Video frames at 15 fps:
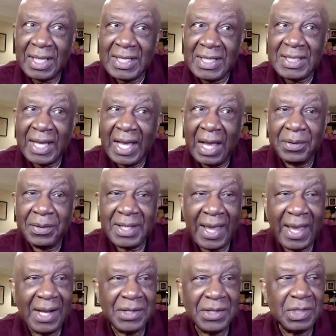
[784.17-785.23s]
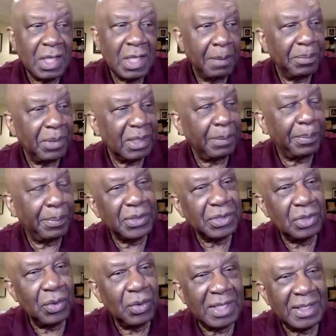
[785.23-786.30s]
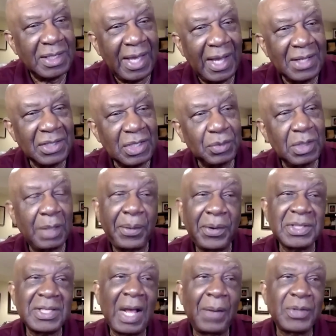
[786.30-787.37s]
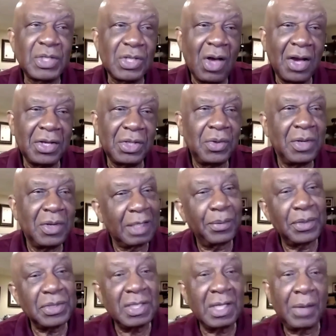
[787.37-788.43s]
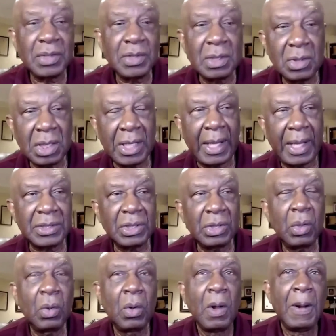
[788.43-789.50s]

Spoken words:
the guy with the answers, but the person who had the answers was the person I was talking to, not the person I was looking at. So